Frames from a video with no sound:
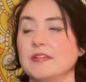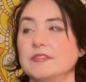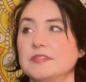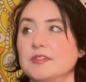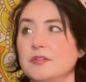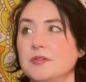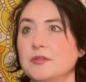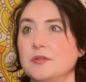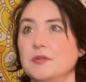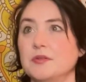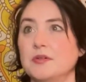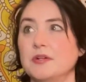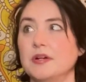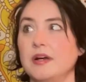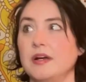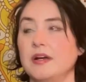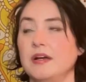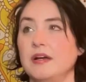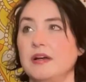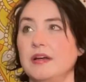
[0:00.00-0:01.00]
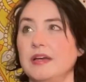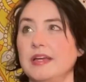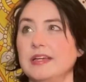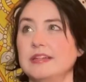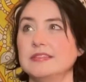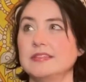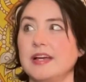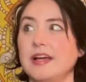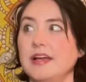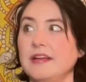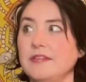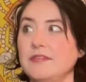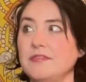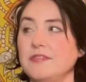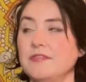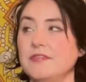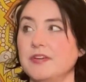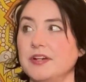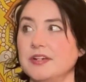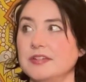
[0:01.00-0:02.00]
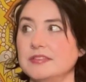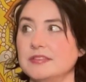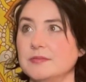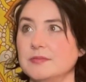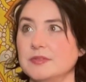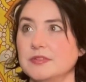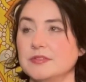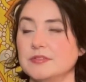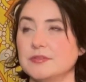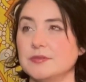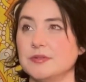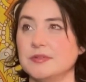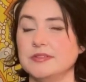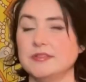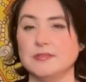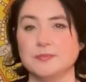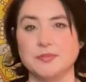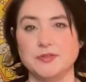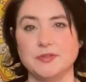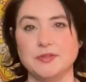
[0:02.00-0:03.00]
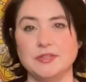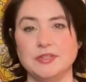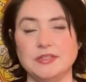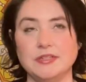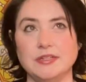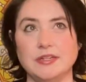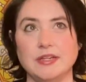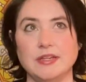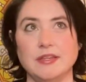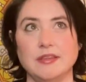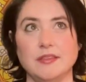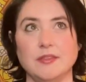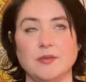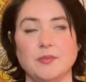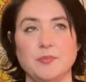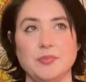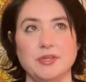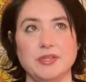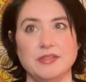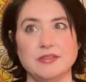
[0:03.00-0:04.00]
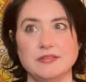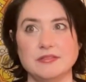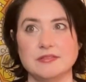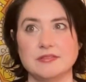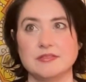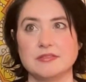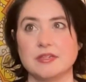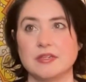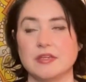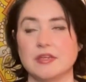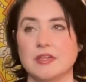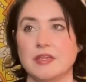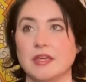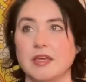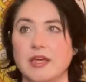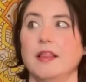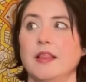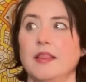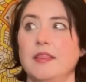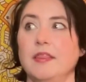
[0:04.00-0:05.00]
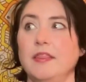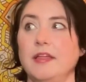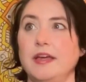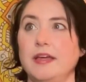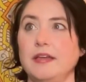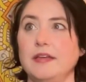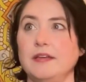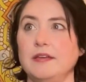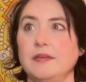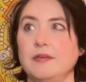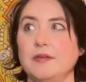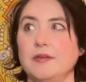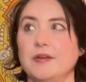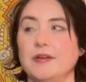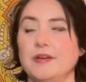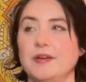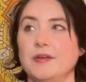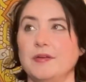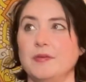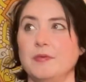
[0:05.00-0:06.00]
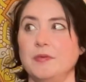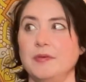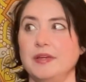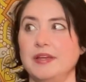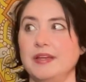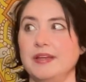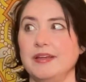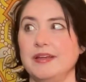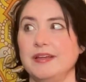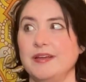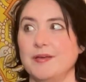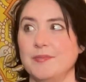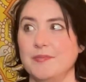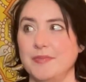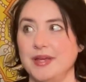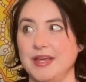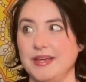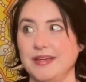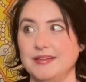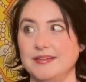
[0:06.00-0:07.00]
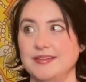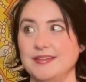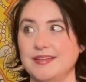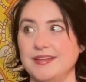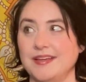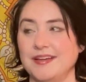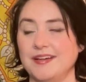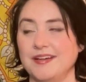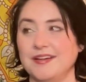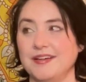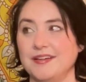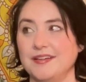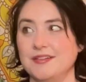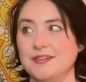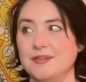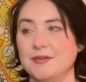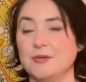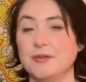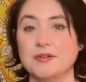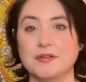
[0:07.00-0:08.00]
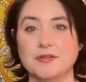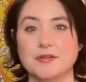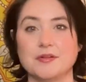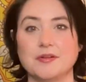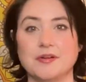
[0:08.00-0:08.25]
So it's kind of a very similar story to Beauty and the Beast. Then we made oracle